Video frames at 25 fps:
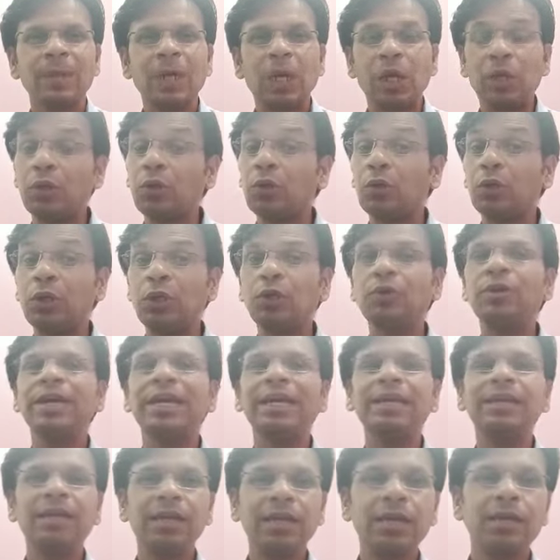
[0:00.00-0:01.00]
So you
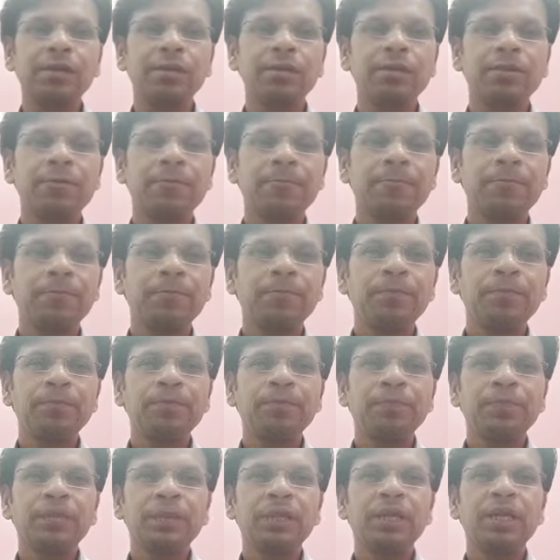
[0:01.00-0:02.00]
can guess,
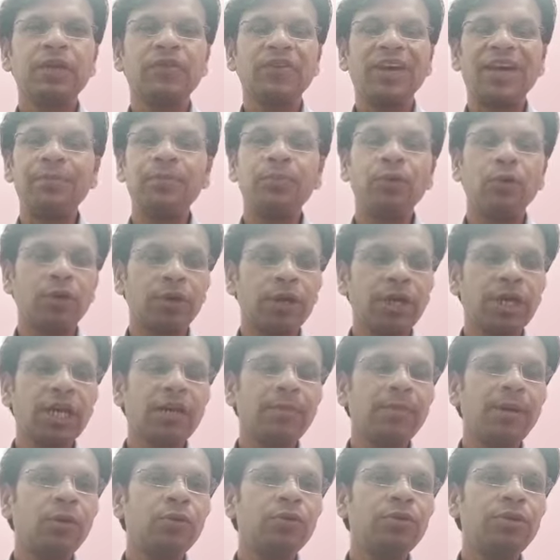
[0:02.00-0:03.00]
if I am talking
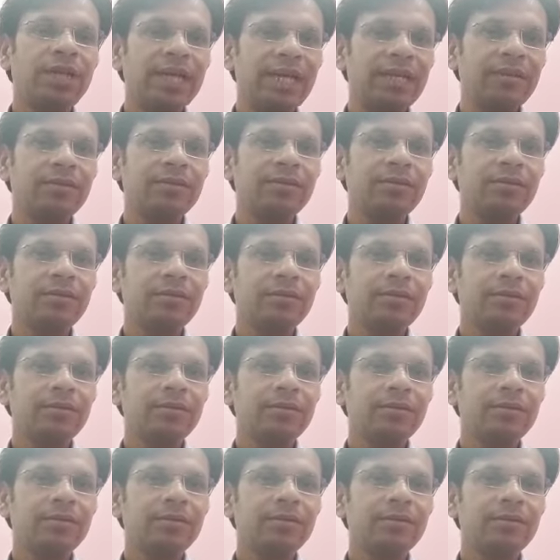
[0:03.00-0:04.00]
about death,
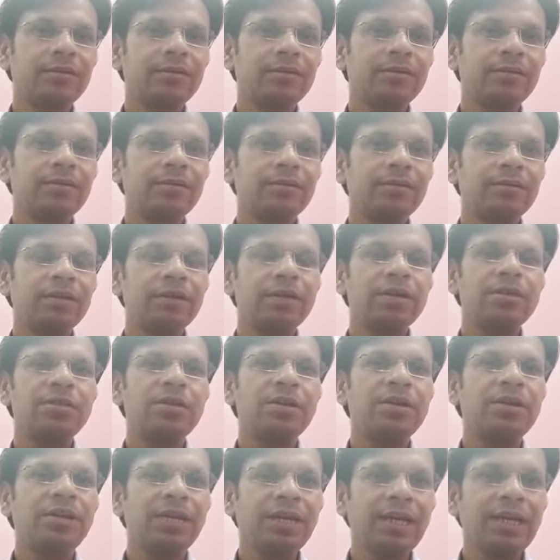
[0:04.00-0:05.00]
then
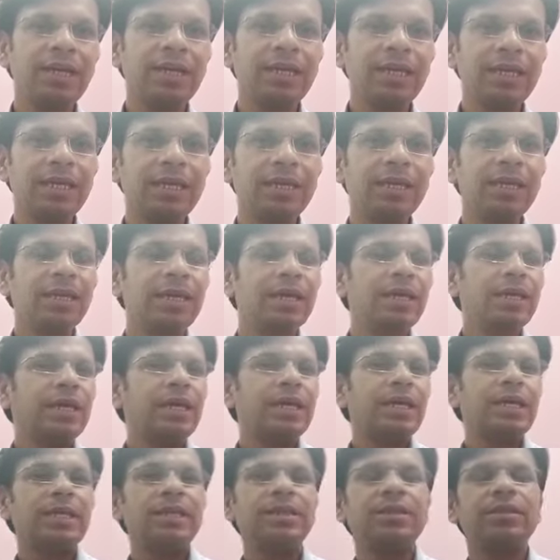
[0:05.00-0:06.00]
certainly
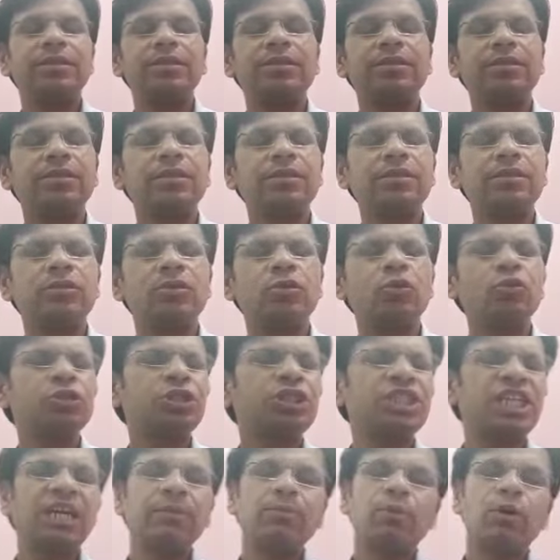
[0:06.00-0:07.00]
in
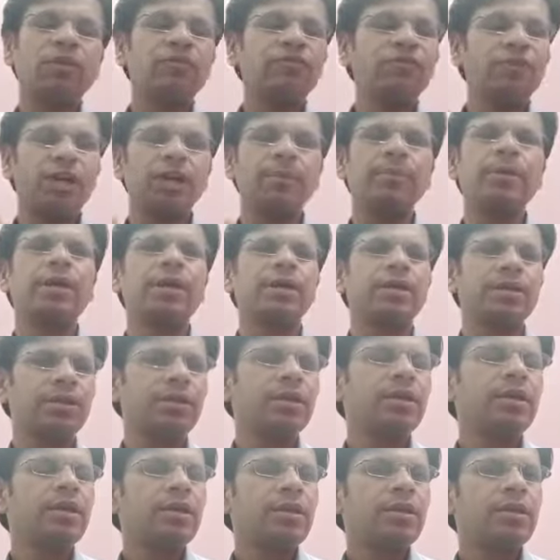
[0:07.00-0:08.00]
those type of
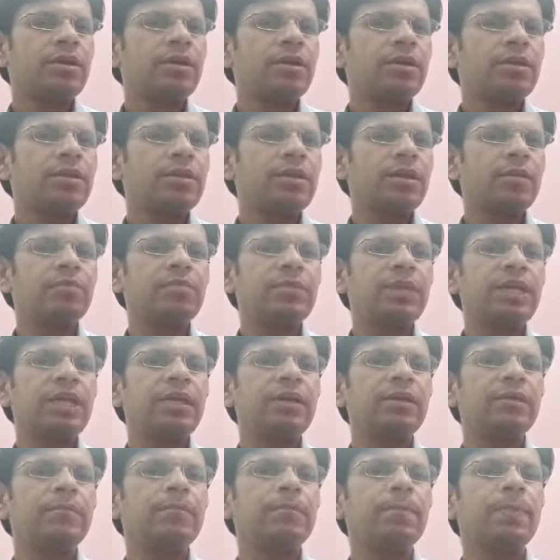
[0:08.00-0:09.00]
dramas,
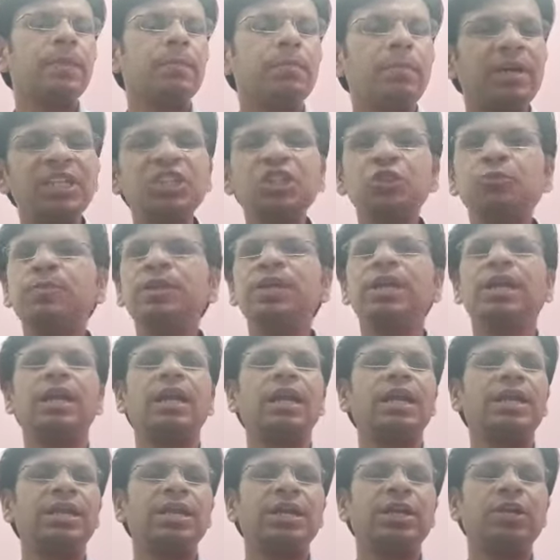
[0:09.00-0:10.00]
something must be
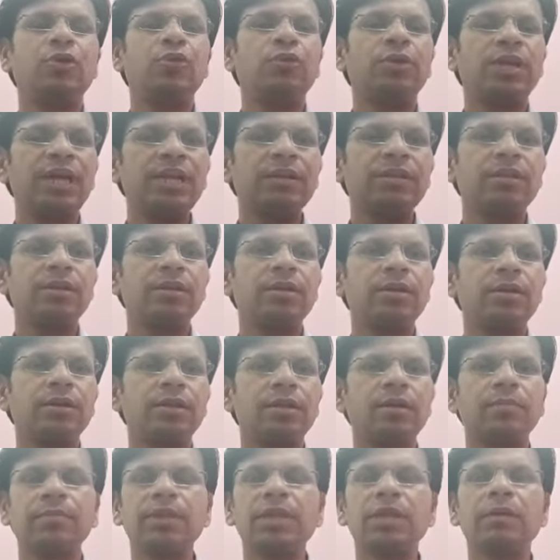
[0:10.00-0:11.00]
related to death.
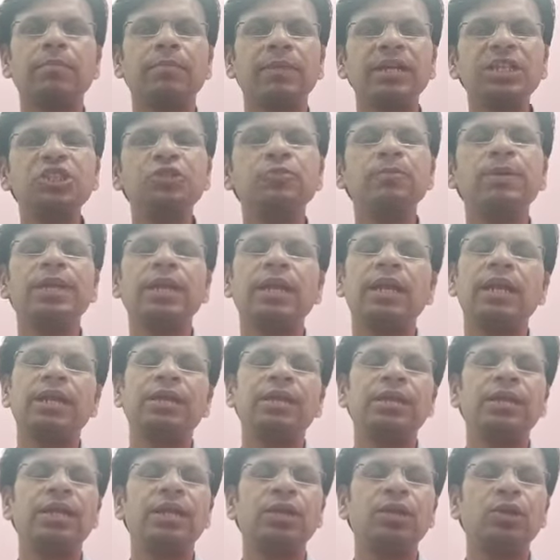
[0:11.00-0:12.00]
Something must be
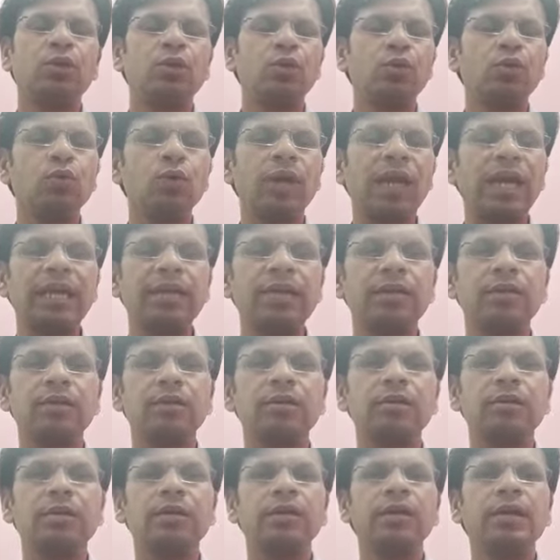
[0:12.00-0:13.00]
related to
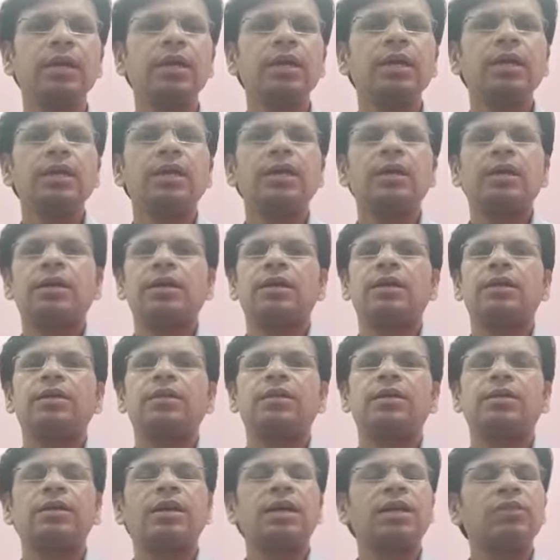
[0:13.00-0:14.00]

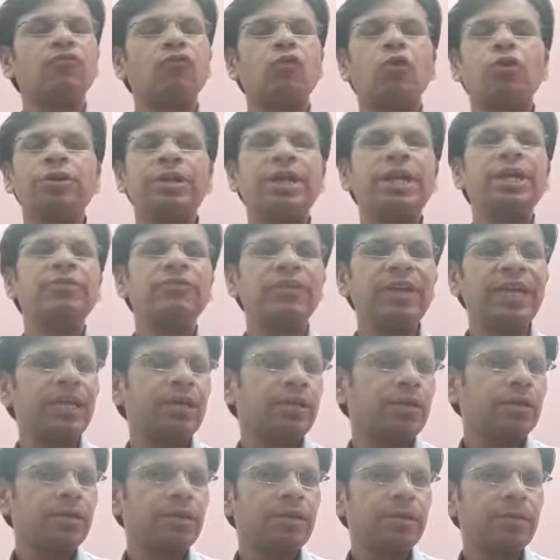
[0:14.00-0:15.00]
the unwanted
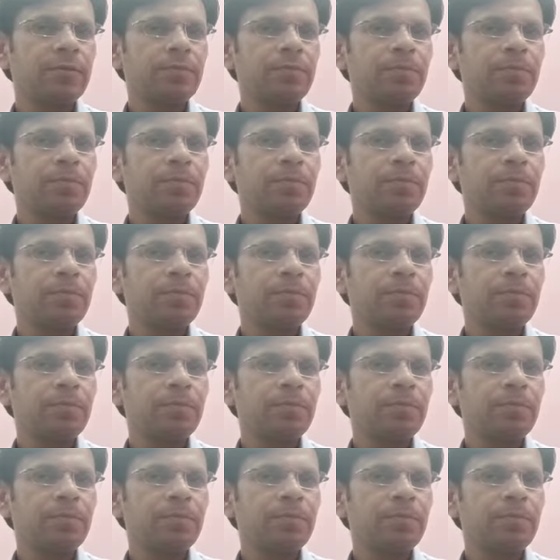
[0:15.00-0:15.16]
things.